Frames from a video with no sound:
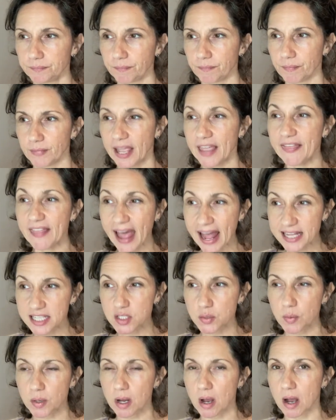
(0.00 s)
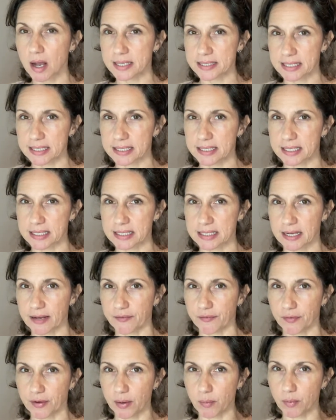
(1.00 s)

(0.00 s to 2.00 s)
And that's what causes the suffering.